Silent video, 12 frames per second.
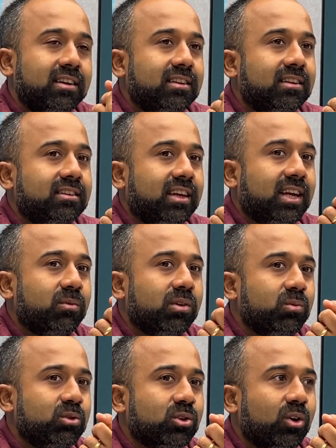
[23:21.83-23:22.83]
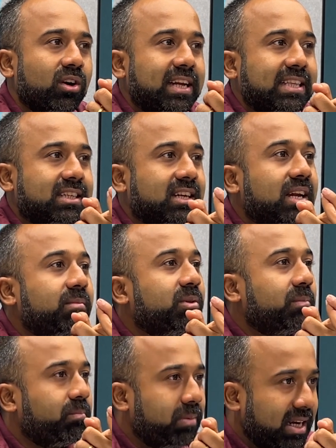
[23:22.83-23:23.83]
The second one was called It's Time
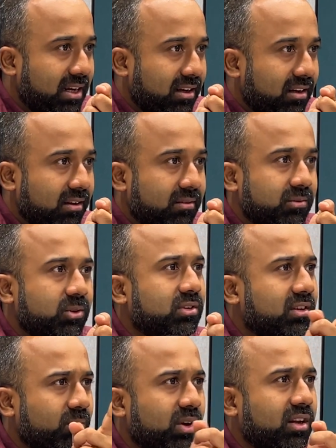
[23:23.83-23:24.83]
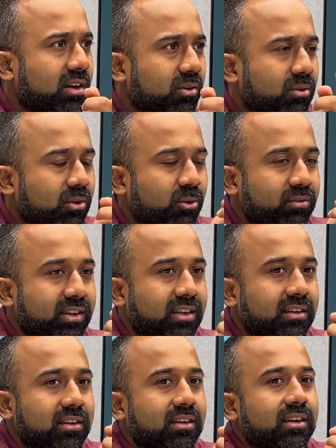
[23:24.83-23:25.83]
to Build, which was somewhere around COVID.
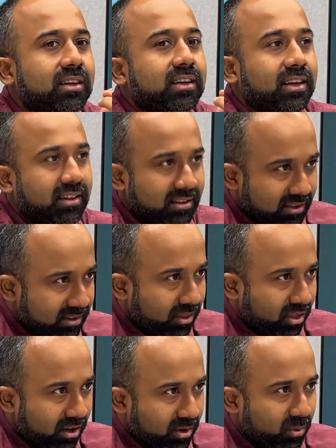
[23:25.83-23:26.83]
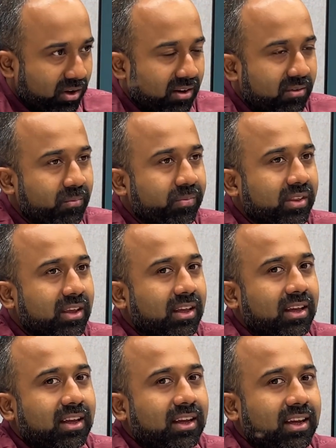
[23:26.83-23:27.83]
This is the third one.
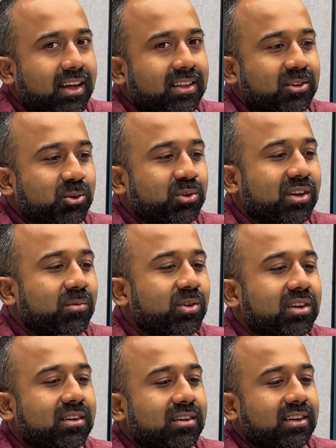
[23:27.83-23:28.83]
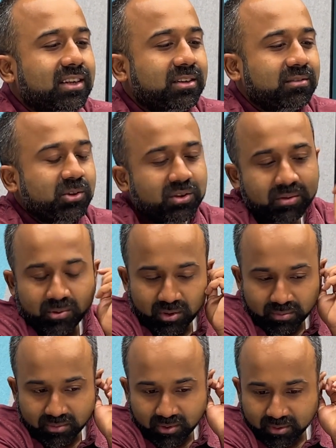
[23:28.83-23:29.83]
And so someone interviewed him on
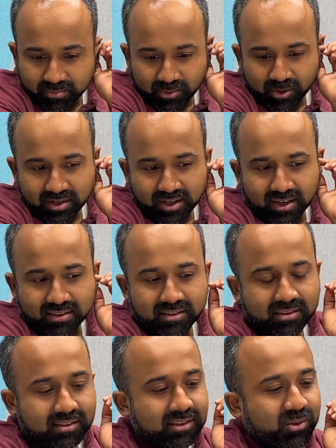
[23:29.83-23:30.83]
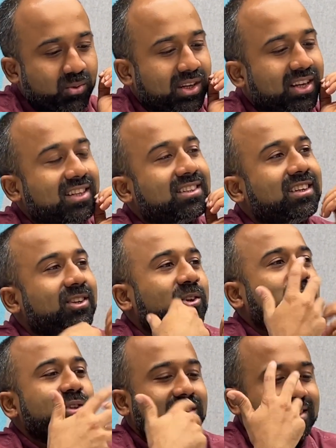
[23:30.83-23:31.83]
a podcast this week and said,
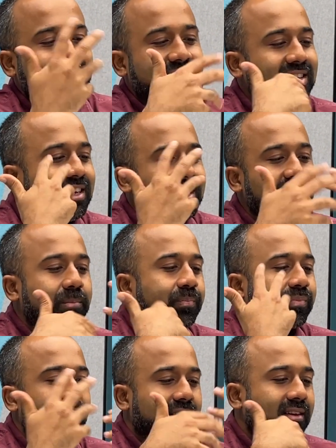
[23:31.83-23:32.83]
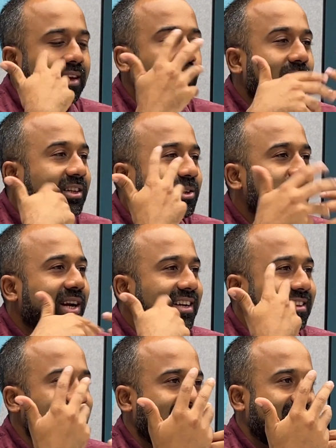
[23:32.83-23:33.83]
this is a very, why did you
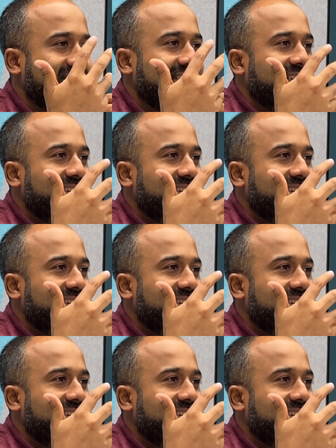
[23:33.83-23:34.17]
write this?